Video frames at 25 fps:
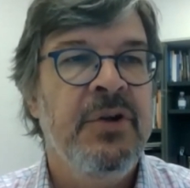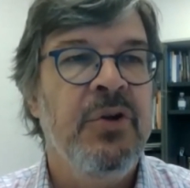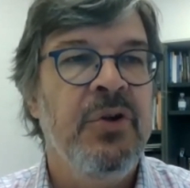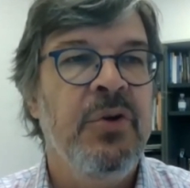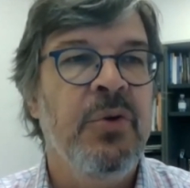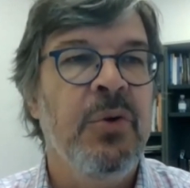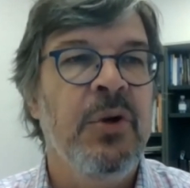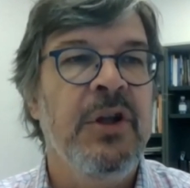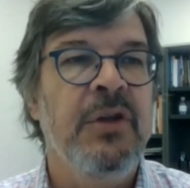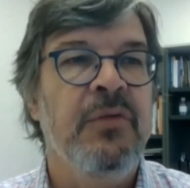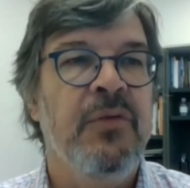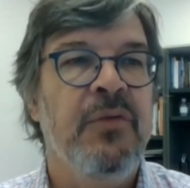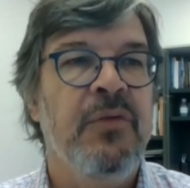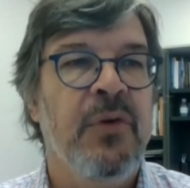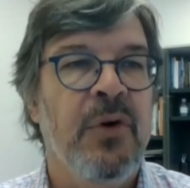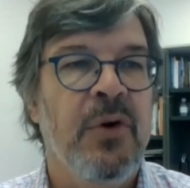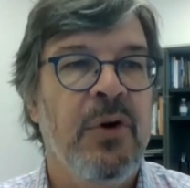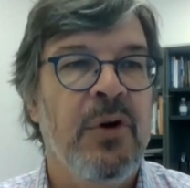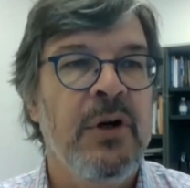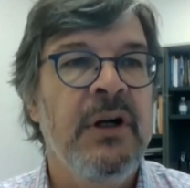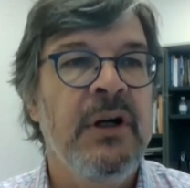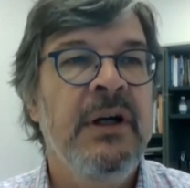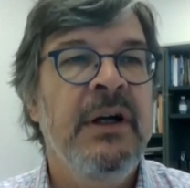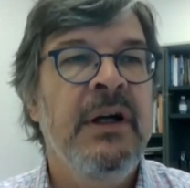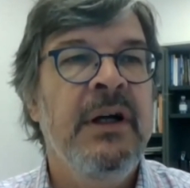Unit
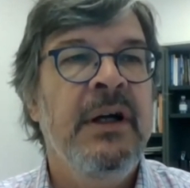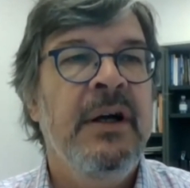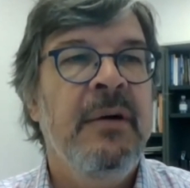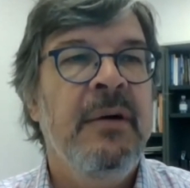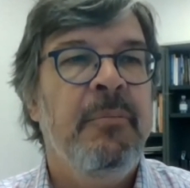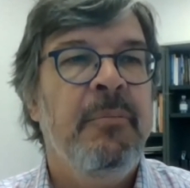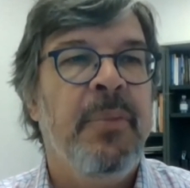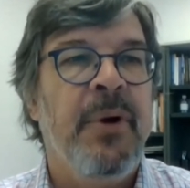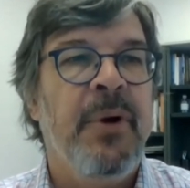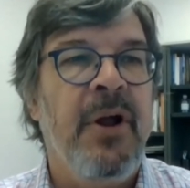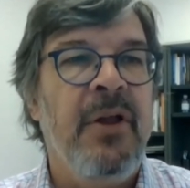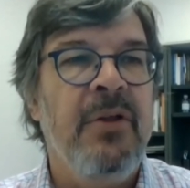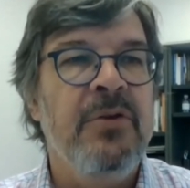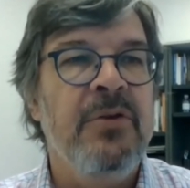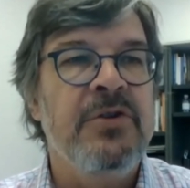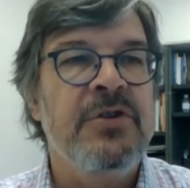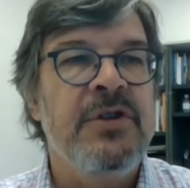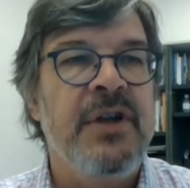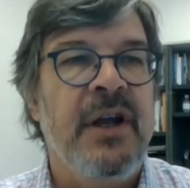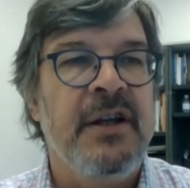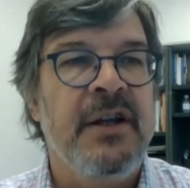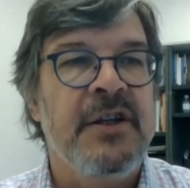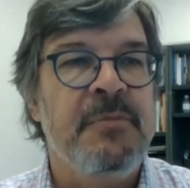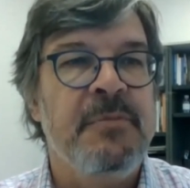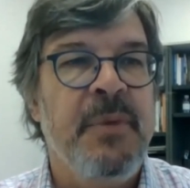4, Products
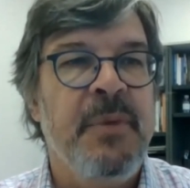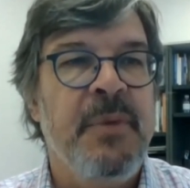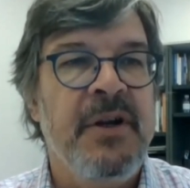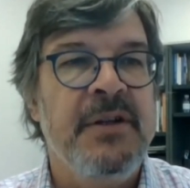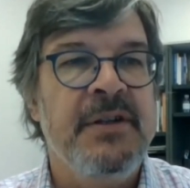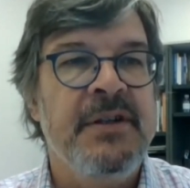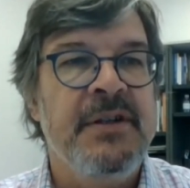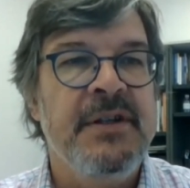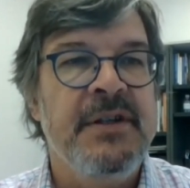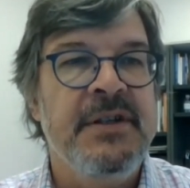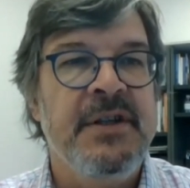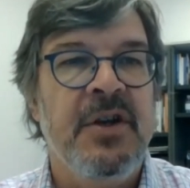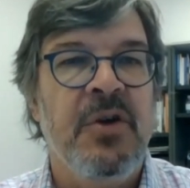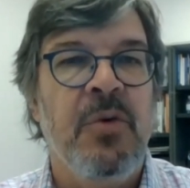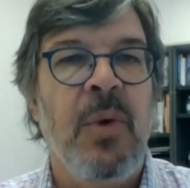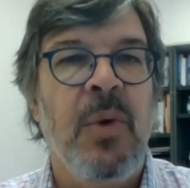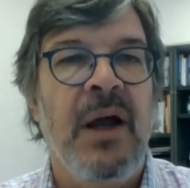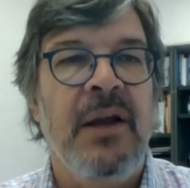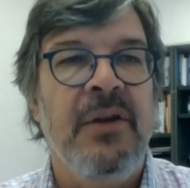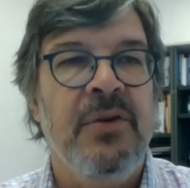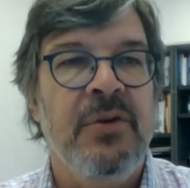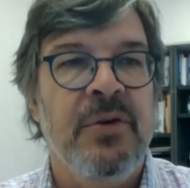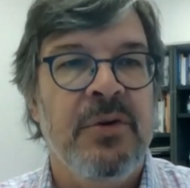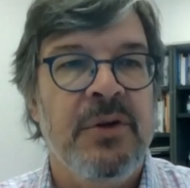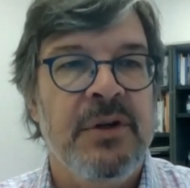and Experiences in
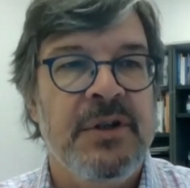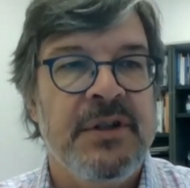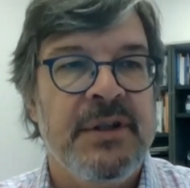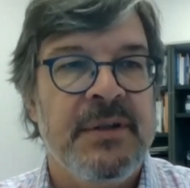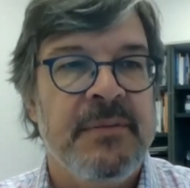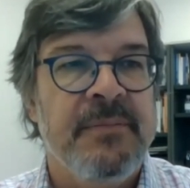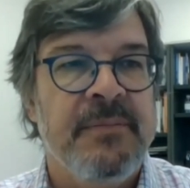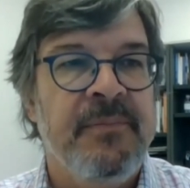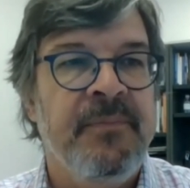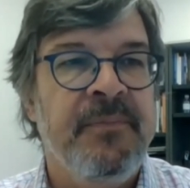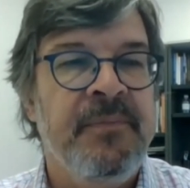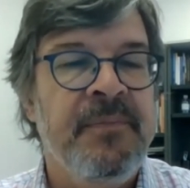Wine Tourism.